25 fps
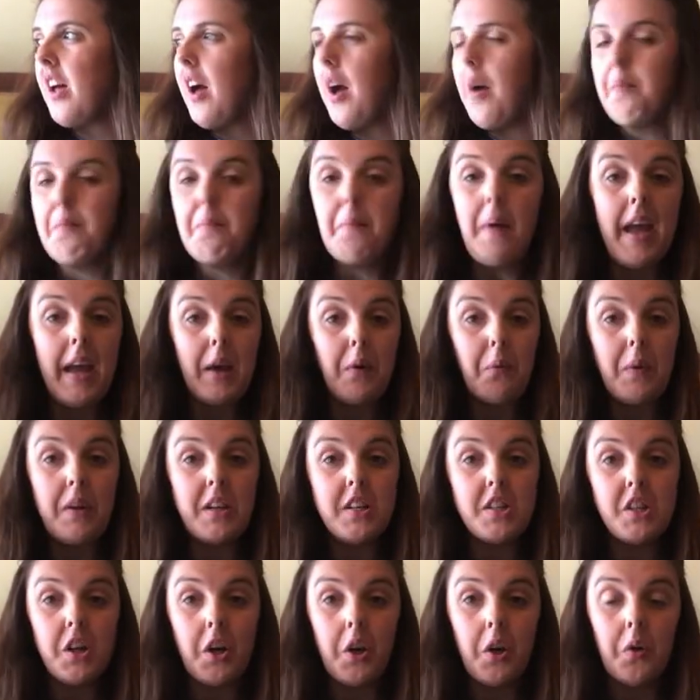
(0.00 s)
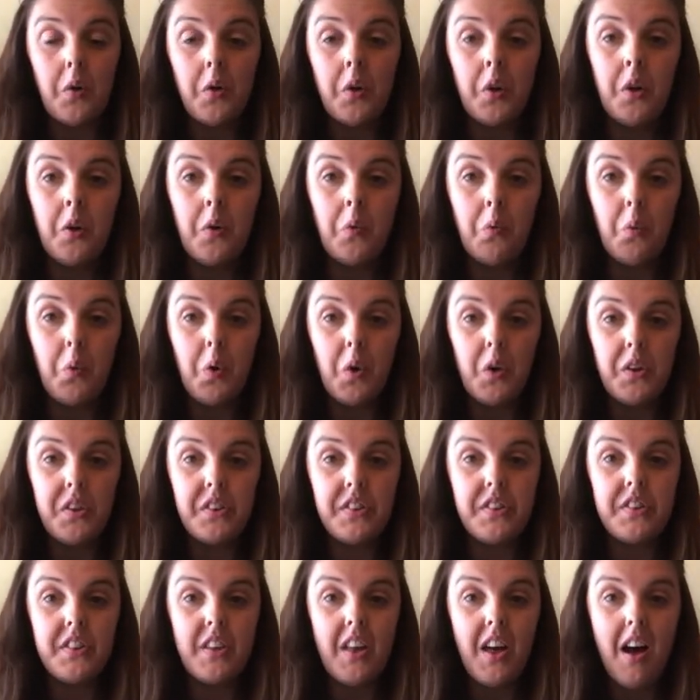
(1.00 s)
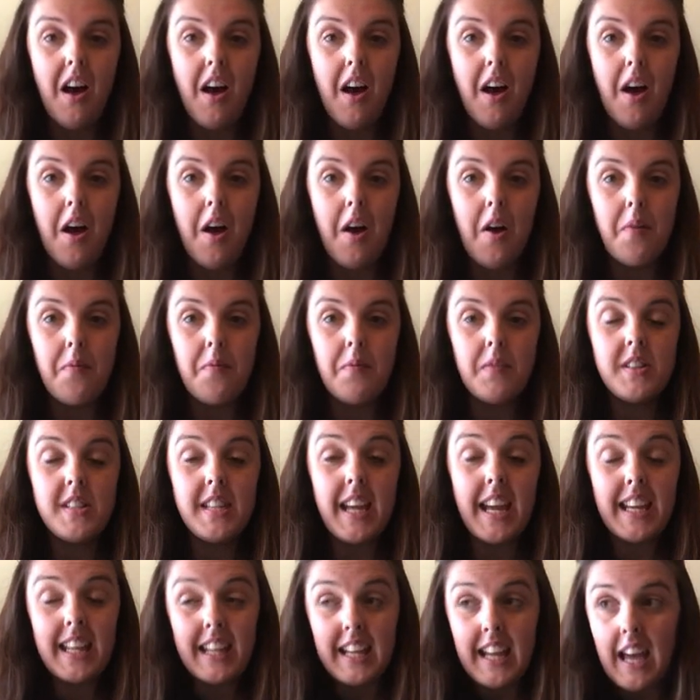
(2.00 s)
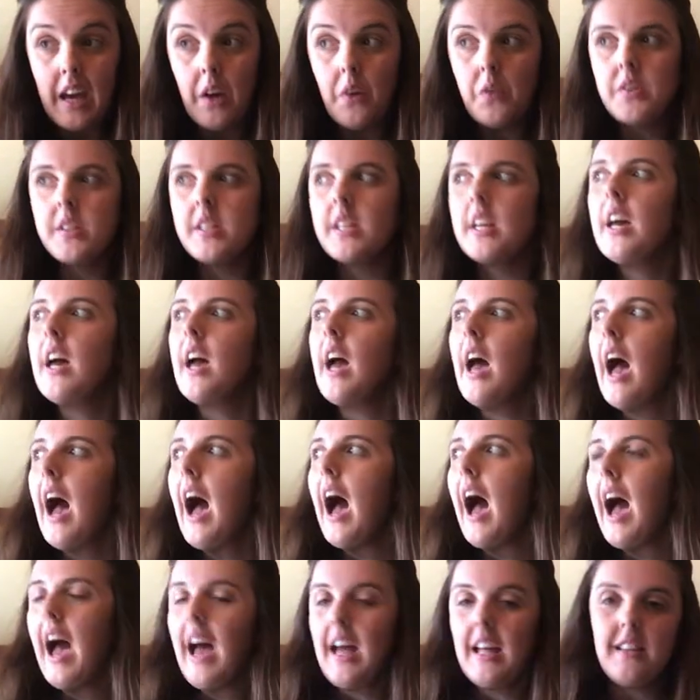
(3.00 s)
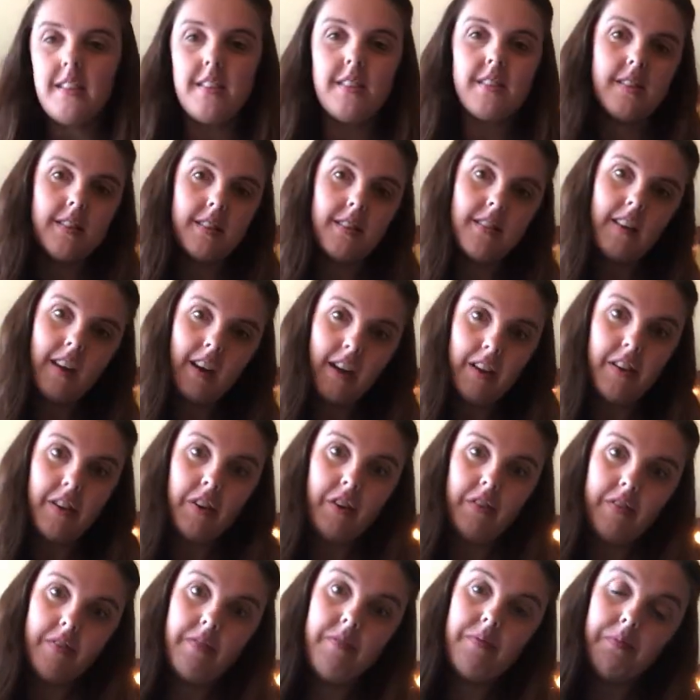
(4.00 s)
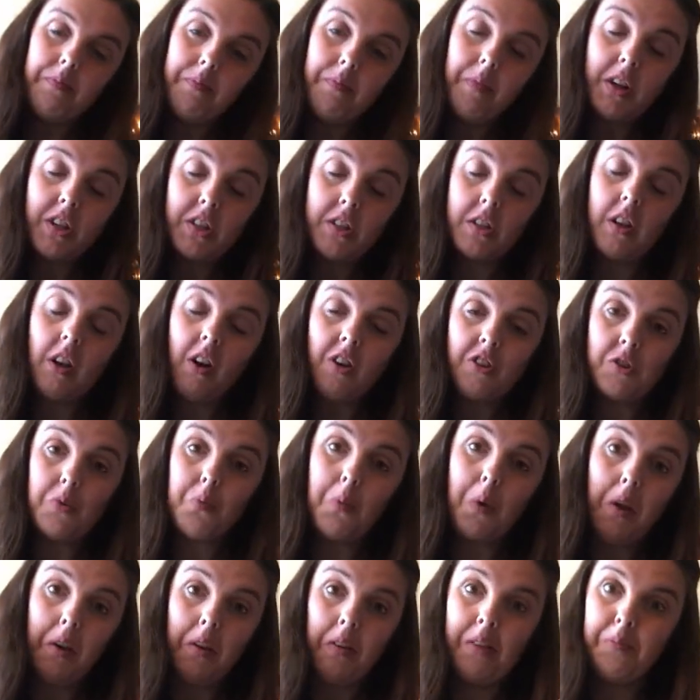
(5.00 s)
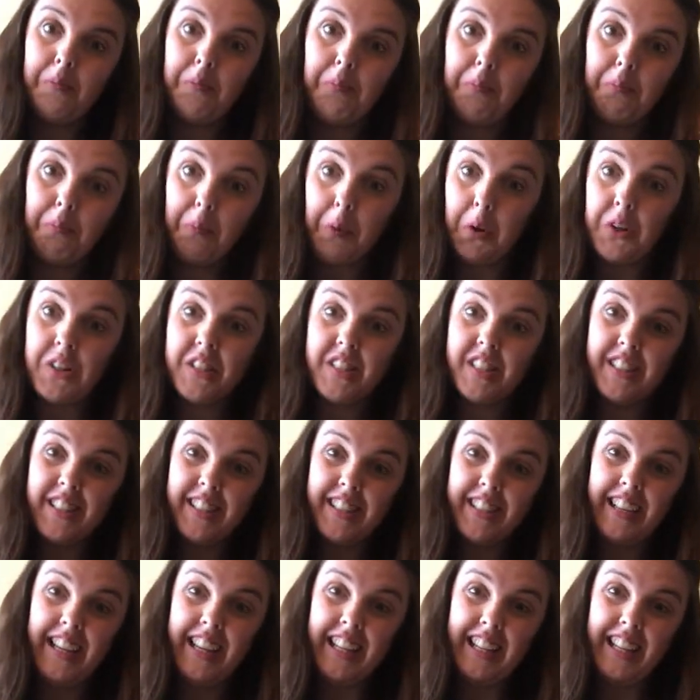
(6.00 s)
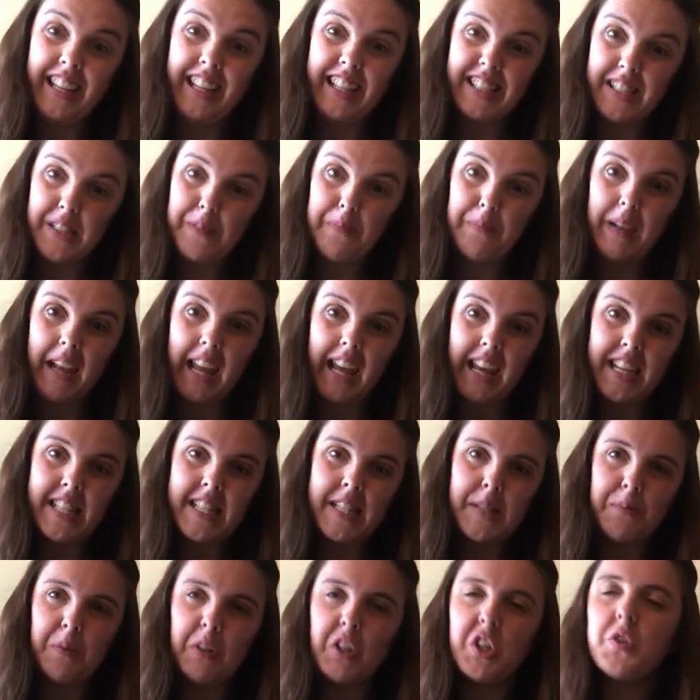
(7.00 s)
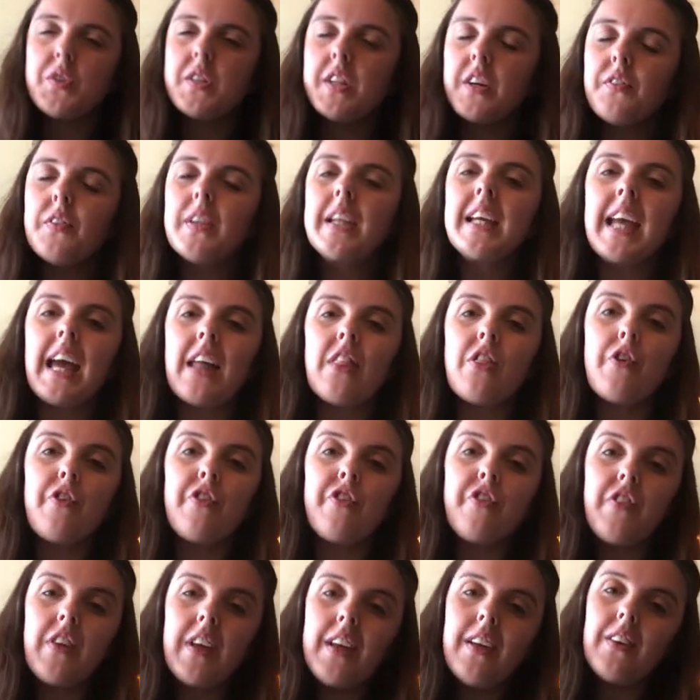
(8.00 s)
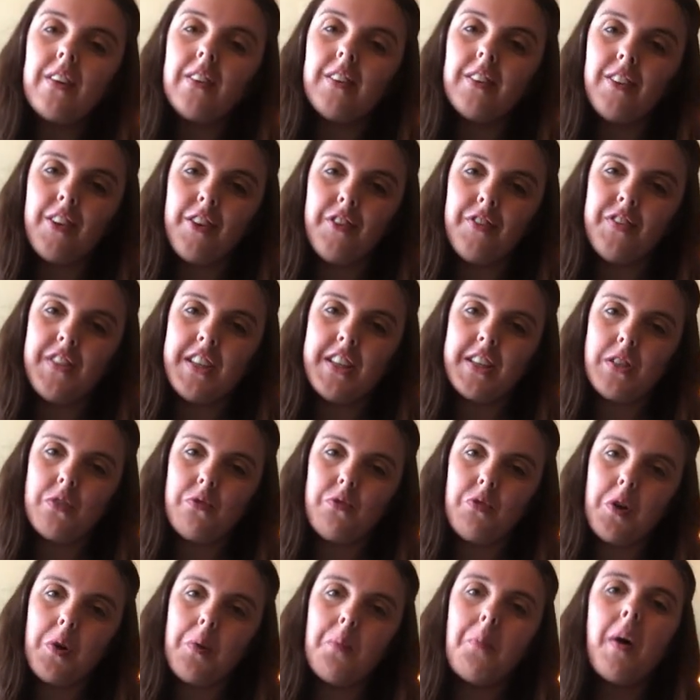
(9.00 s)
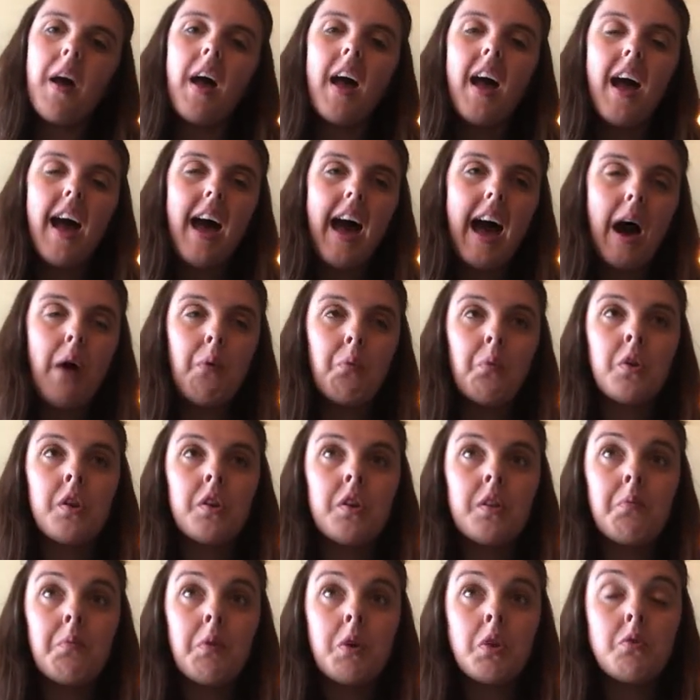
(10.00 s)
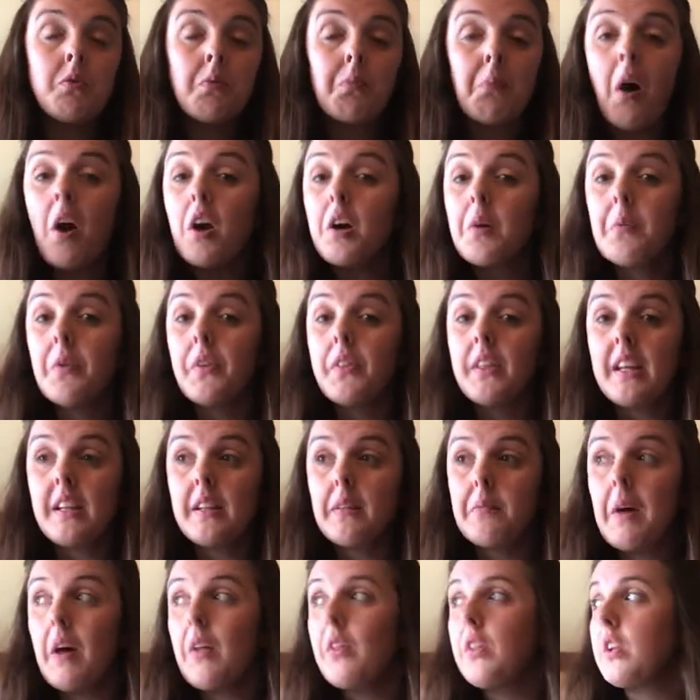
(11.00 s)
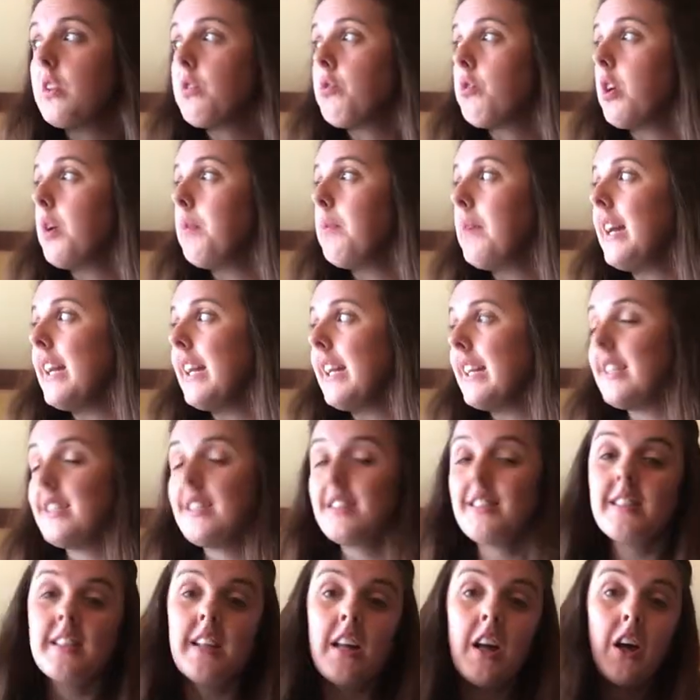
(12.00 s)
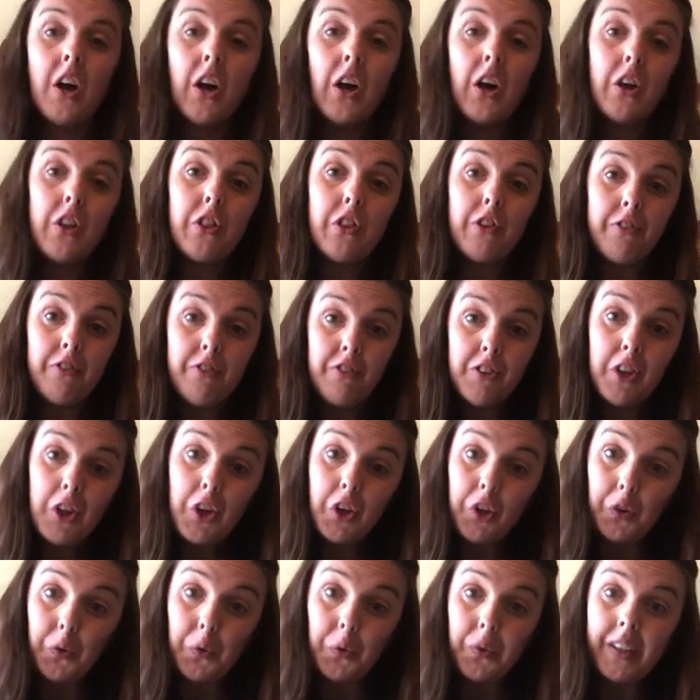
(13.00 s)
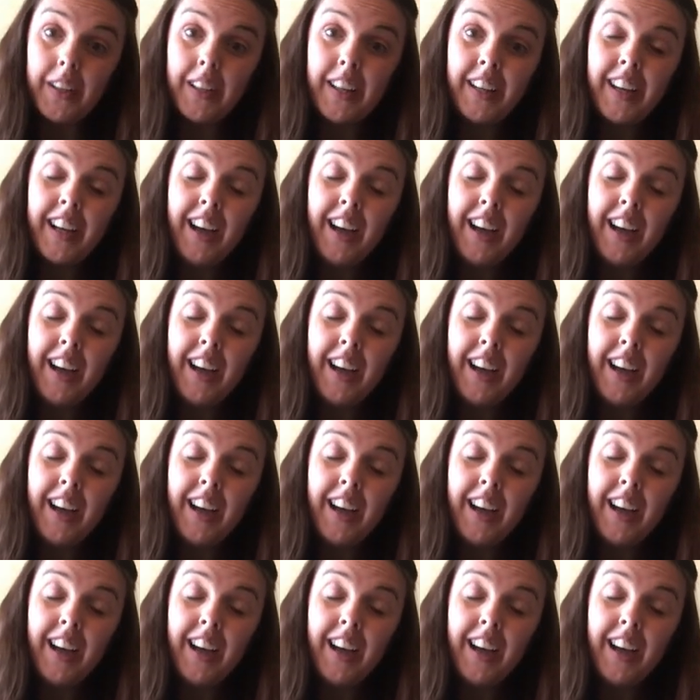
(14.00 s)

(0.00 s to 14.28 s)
a bay window was taken out and a much larger one put in its place. But you definitely get the feel of this room, and one of the most remarkable things about this room is the view.